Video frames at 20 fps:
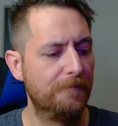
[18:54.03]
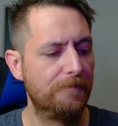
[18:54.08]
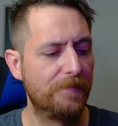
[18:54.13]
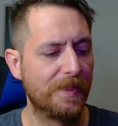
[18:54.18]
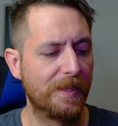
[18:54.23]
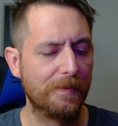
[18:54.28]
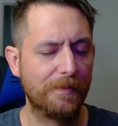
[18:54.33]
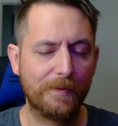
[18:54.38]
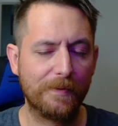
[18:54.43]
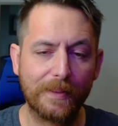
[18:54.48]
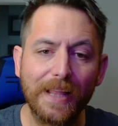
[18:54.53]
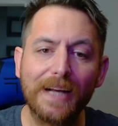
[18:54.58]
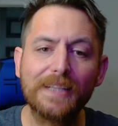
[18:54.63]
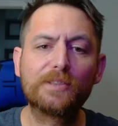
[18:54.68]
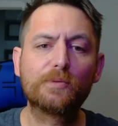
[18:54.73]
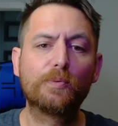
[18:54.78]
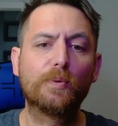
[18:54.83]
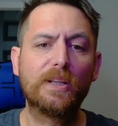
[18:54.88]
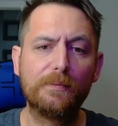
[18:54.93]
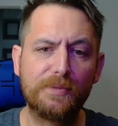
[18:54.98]

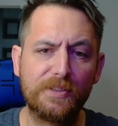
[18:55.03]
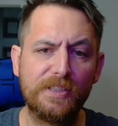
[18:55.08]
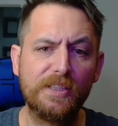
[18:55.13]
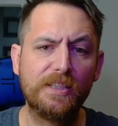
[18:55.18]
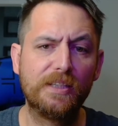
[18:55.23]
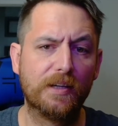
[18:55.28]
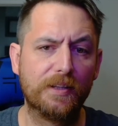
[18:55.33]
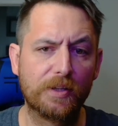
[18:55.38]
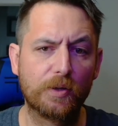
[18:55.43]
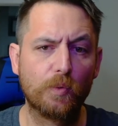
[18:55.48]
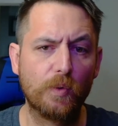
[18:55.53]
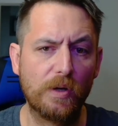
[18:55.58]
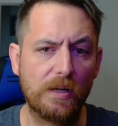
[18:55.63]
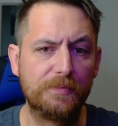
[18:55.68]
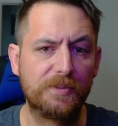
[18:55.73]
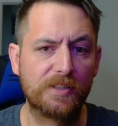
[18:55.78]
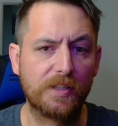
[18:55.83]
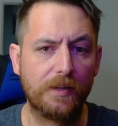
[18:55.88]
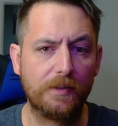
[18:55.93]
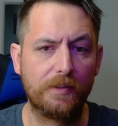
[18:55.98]
That's what I'm seeing on their
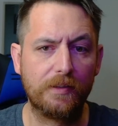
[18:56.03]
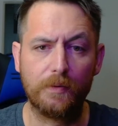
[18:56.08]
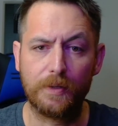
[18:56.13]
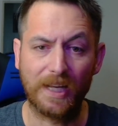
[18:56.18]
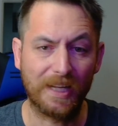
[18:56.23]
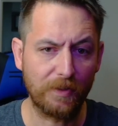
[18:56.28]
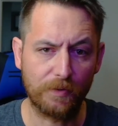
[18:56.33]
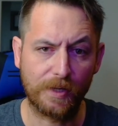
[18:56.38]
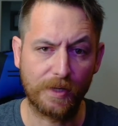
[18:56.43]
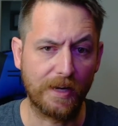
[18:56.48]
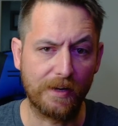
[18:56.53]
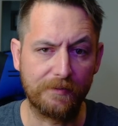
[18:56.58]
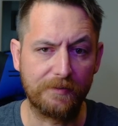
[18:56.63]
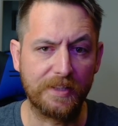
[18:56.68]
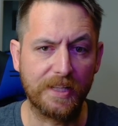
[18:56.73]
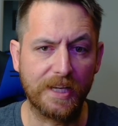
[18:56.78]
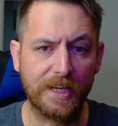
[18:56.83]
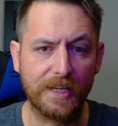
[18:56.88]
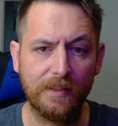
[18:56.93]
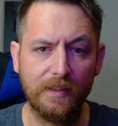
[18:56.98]
website, though, and I don't have
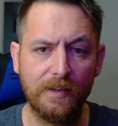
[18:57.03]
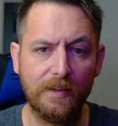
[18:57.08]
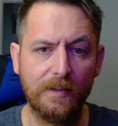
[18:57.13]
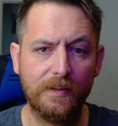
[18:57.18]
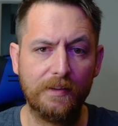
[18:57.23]
that.